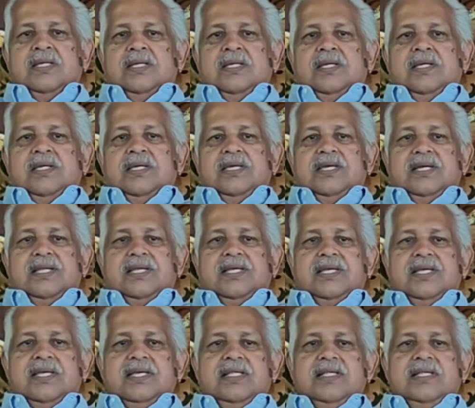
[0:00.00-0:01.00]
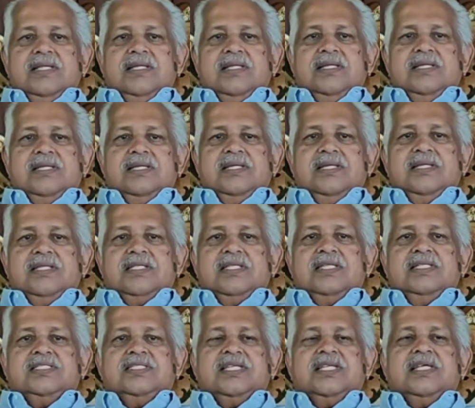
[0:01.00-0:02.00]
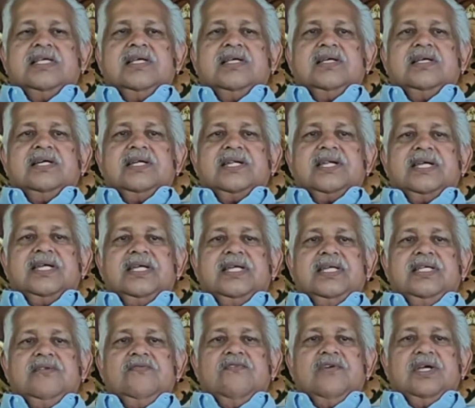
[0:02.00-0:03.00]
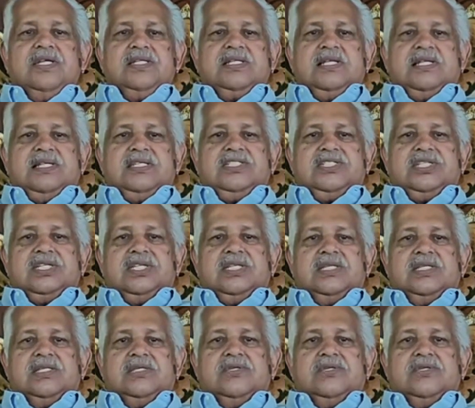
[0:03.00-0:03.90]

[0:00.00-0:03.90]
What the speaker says: Here again, it is a red and white lesion.